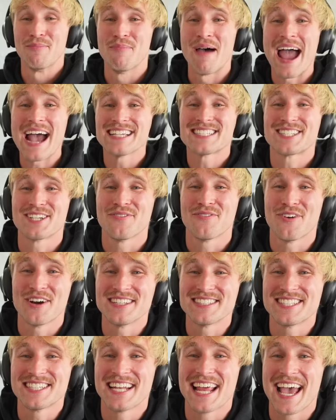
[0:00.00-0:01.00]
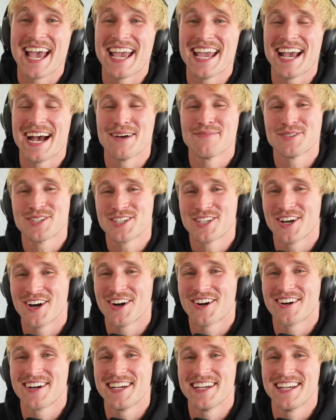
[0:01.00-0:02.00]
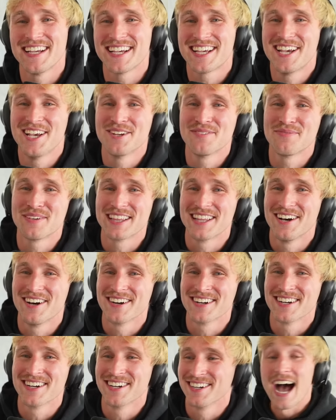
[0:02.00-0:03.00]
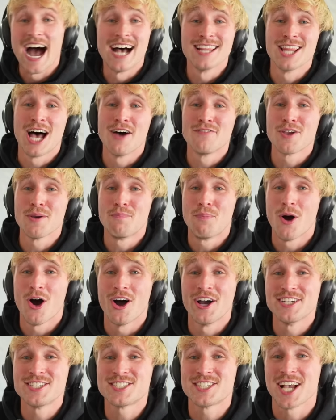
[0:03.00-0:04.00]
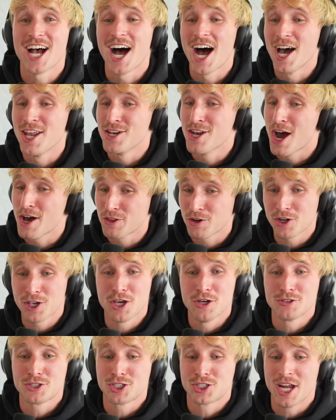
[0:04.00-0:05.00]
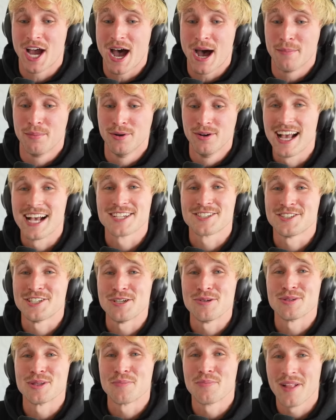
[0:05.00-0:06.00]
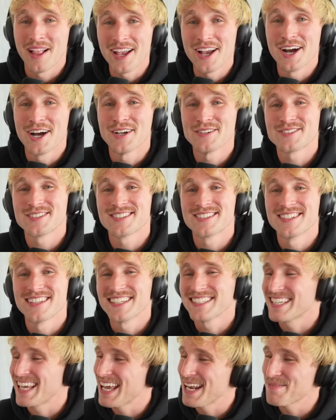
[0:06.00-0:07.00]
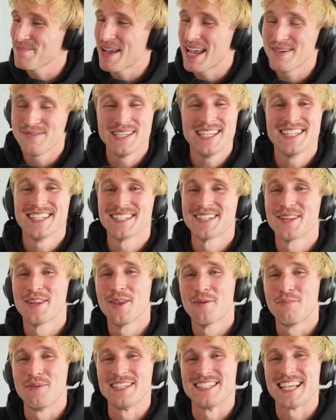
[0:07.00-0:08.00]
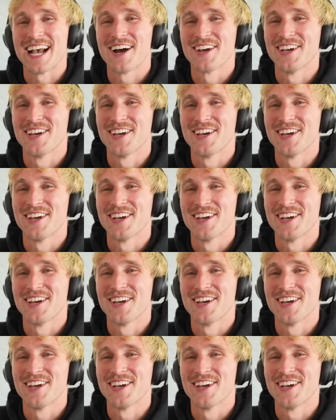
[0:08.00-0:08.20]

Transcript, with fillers: massive win today. I'm sorry sorry. It couldn't be longer. I love you, boys. Another huge dub. I'll see you in the playoffs. Let's get it, baby. Peace out,